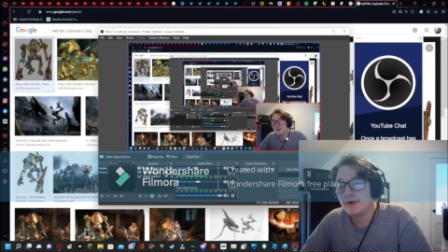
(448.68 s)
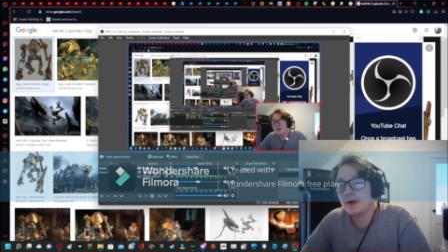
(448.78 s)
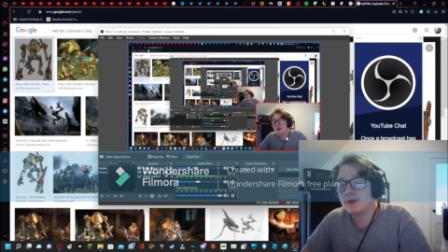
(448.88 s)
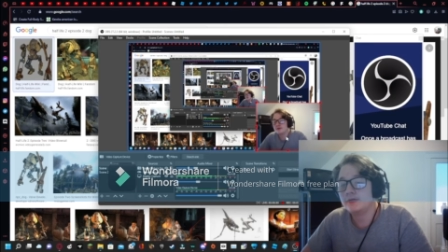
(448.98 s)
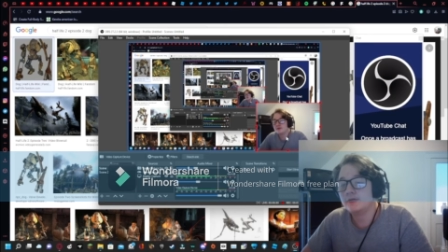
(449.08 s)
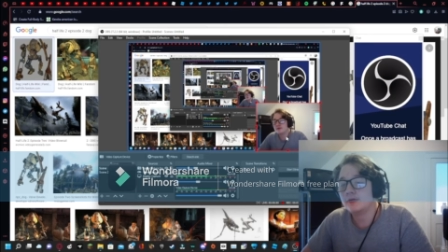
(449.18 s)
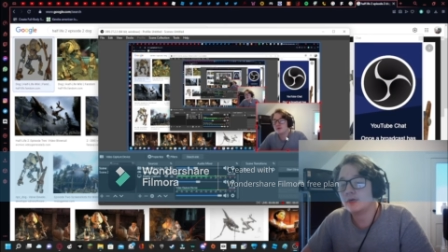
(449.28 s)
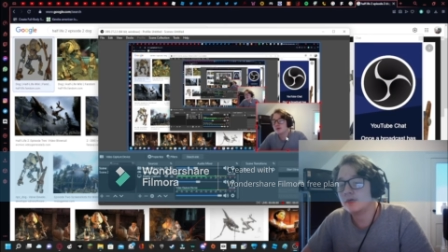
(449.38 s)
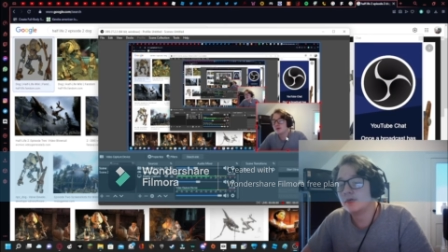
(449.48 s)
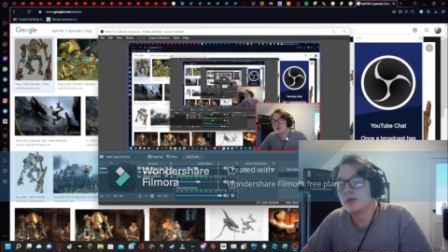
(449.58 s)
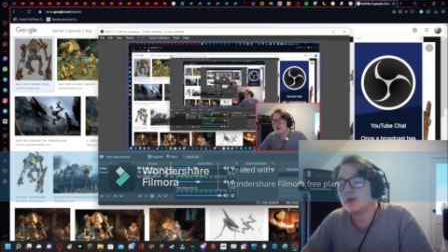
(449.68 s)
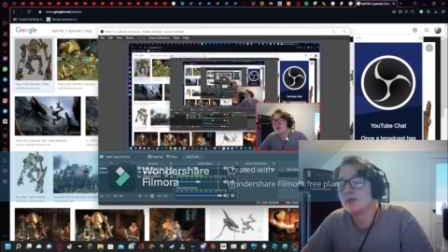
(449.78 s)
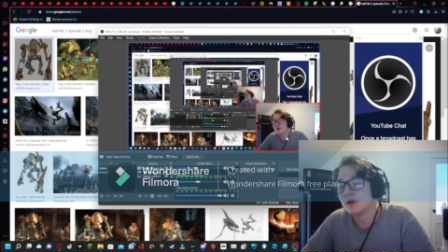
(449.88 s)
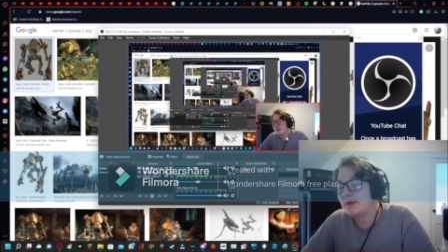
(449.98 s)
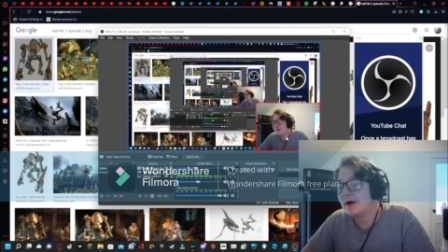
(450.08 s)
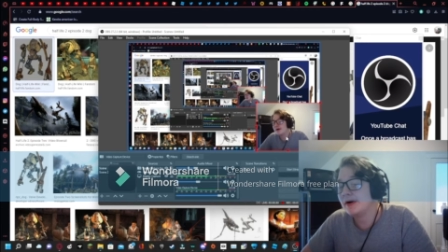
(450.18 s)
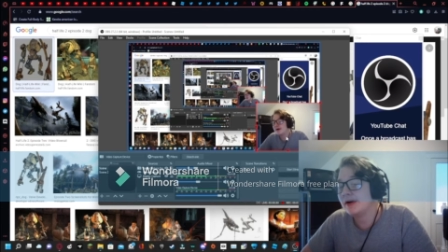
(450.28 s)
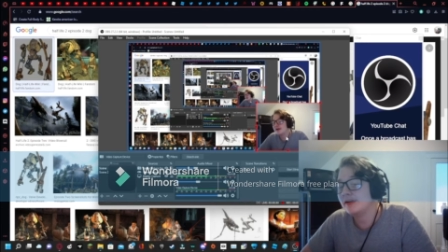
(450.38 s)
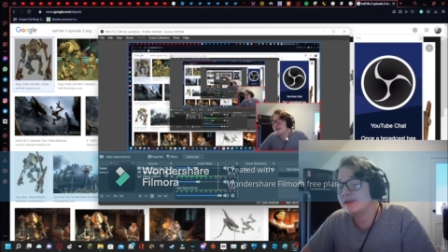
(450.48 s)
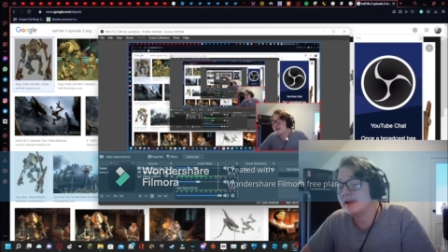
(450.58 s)
and you don't know what a crowbar
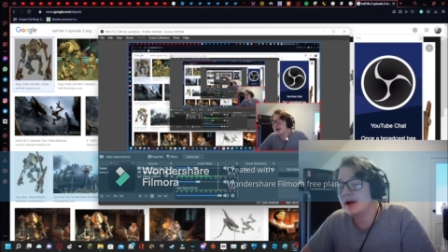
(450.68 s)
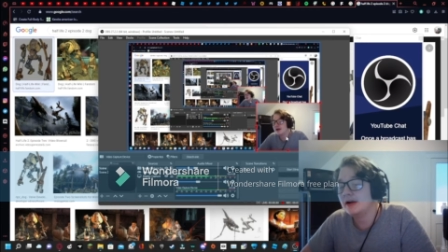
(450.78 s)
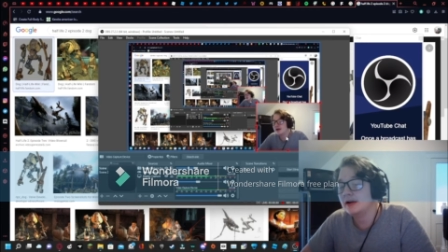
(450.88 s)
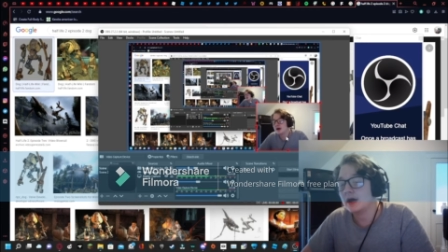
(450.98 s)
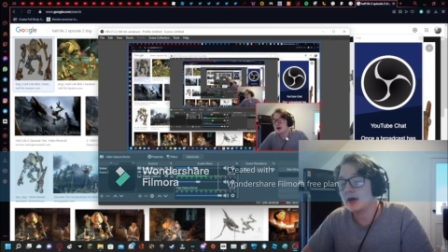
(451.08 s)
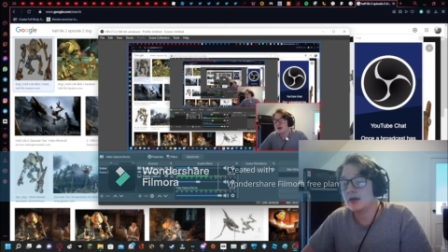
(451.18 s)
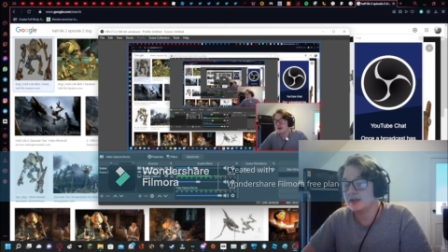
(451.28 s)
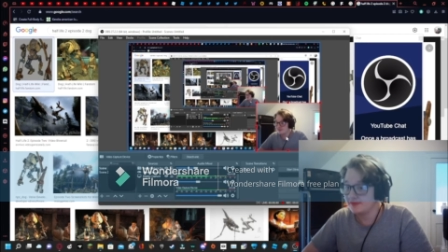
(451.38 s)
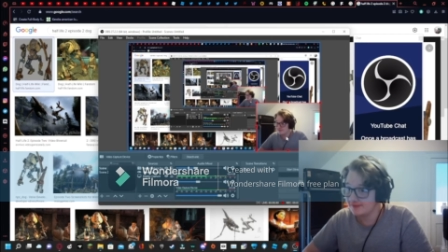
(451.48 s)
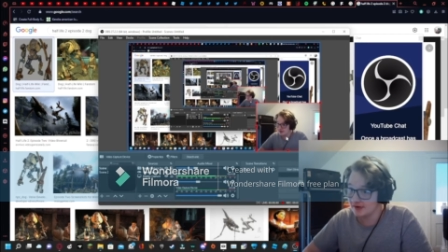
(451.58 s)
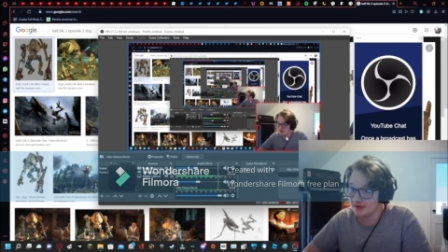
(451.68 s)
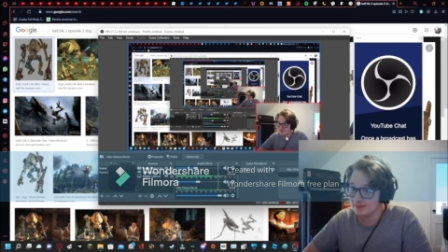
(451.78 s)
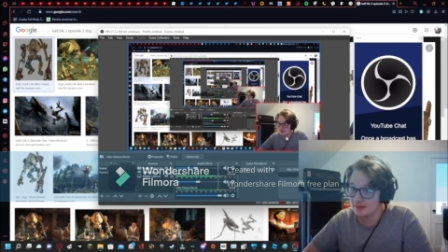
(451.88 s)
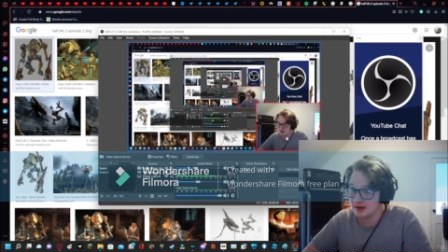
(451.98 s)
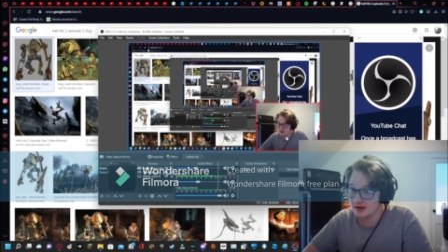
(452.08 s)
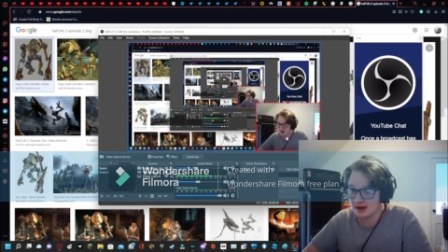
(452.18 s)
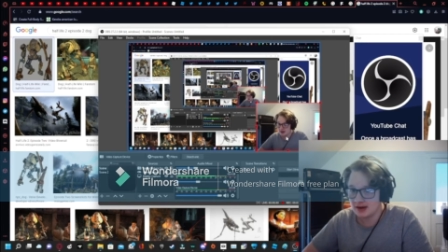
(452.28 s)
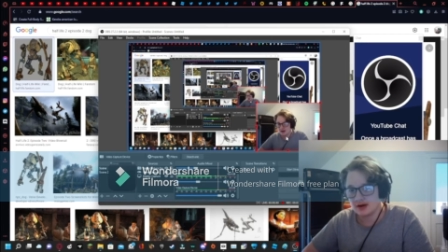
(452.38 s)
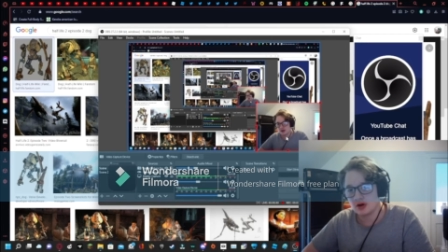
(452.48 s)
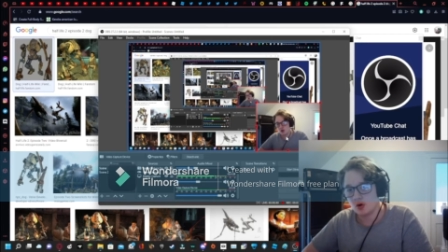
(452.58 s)
is, then uh, it's very big.
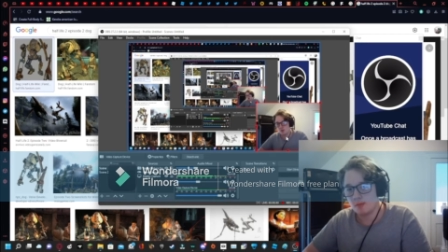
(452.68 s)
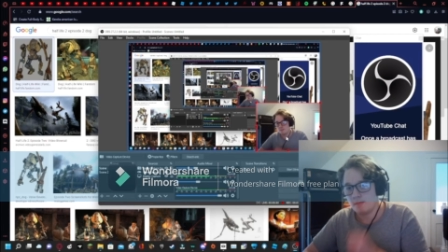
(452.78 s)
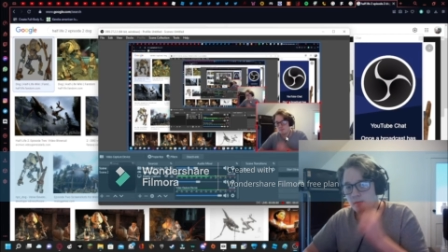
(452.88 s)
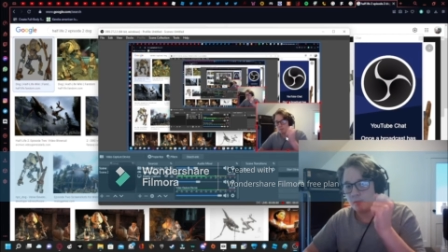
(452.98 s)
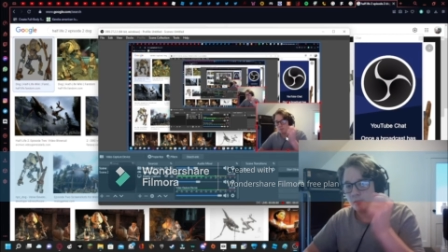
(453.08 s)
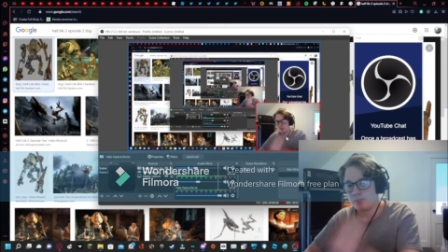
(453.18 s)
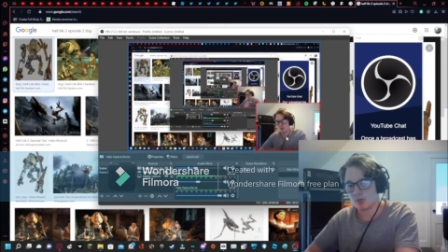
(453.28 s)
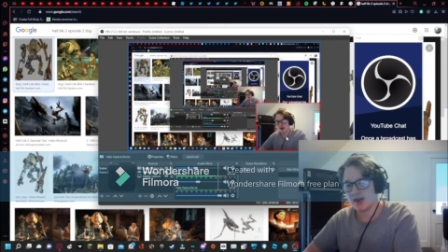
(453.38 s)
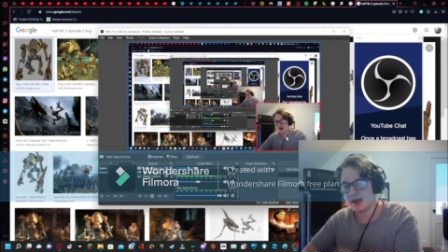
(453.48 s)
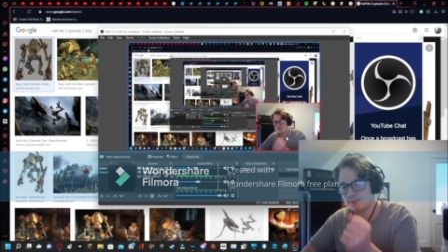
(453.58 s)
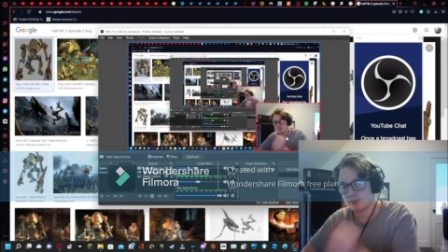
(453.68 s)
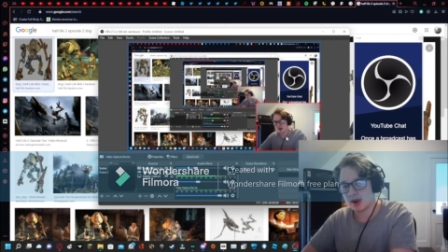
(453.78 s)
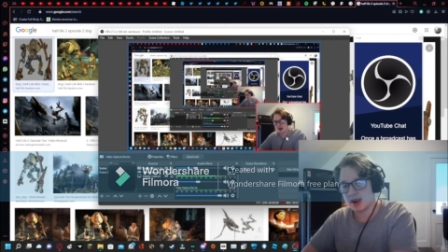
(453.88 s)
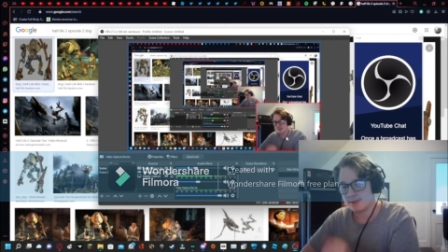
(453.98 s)
It go break, break